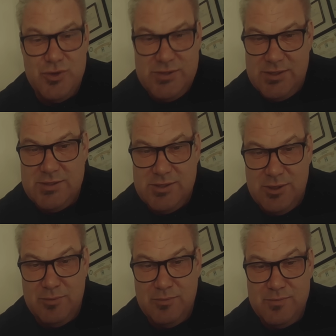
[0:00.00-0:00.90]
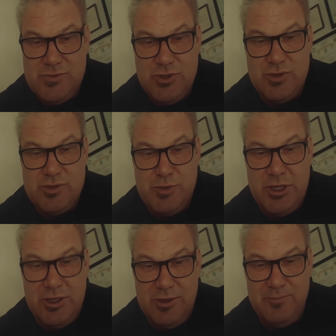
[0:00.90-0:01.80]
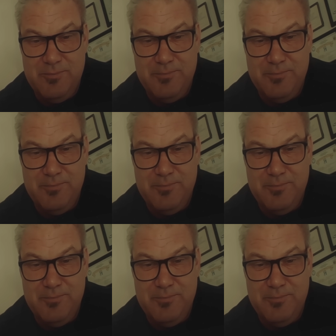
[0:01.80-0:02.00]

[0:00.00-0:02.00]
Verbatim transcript: ecosystem, so to speak.